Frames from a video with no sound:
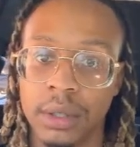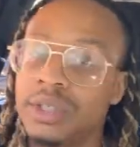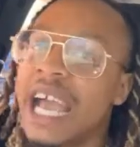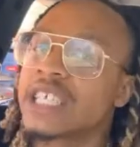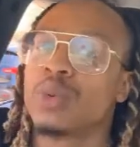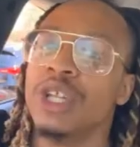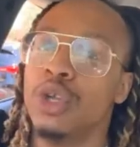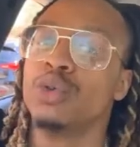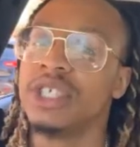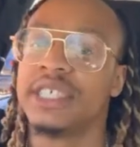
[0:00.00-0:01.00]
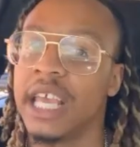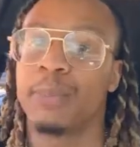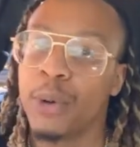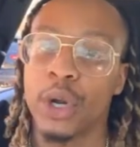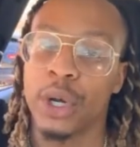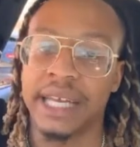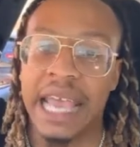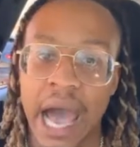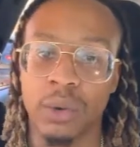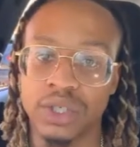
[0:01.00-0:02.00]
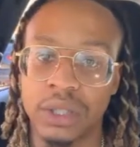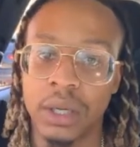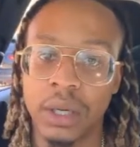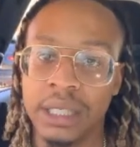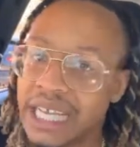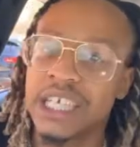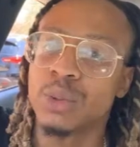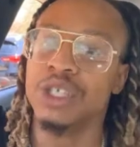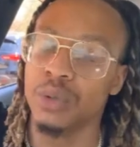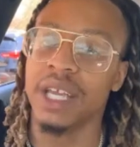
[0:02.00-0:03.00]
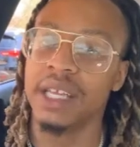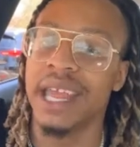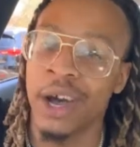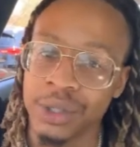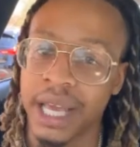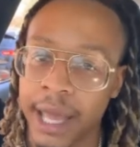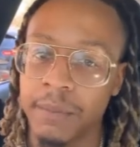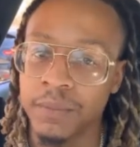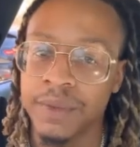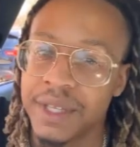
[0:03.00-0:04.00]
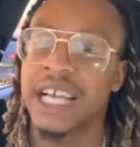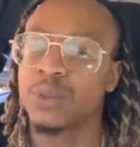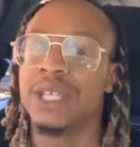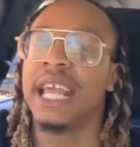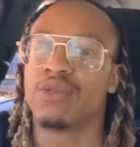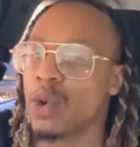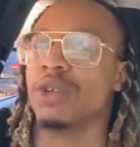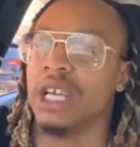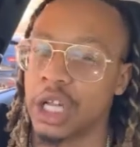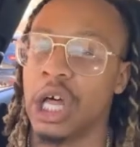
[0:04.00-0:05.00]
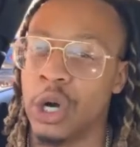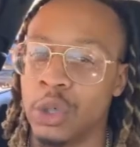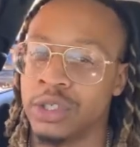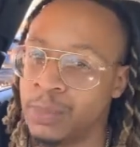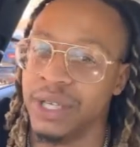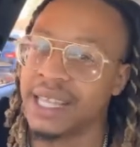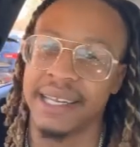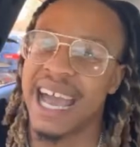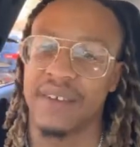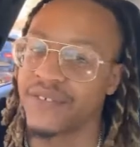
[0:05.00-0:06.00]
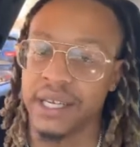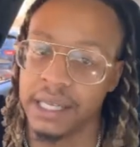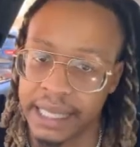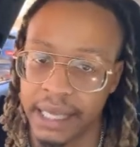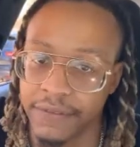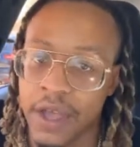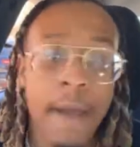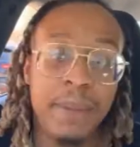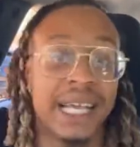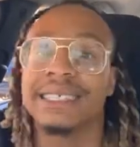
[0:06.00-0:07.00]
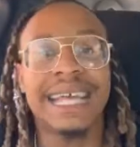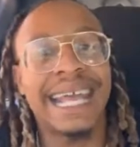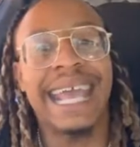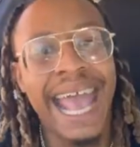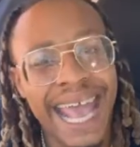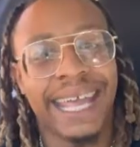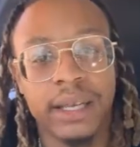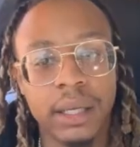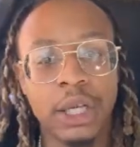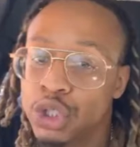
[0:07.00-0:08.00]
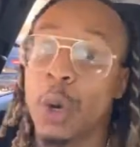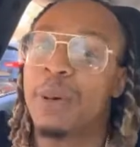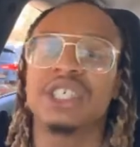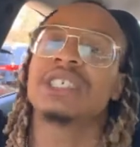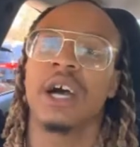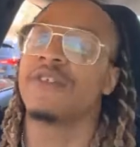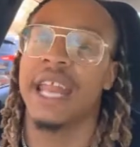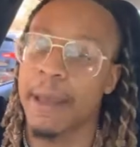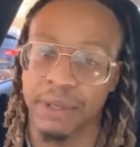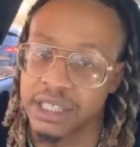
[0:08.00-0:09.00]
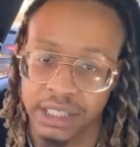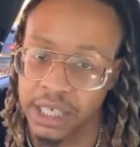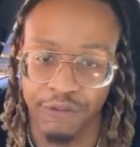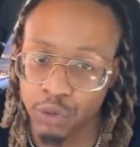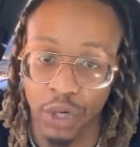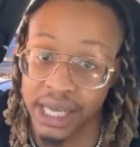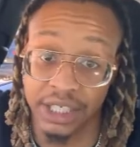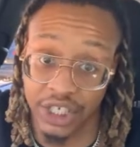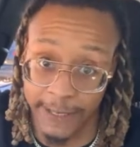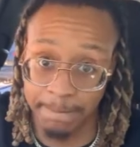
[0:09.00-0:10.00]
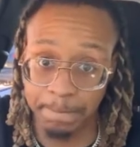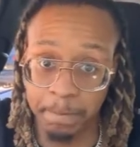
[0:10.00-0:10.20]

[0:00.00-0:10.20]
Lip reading: that's when you just get put on the couch. That's when you get yelled at. That's when they throw your clothes, but they not finna leave. Because they can't. So put yourself in that position if you're trying to cheat.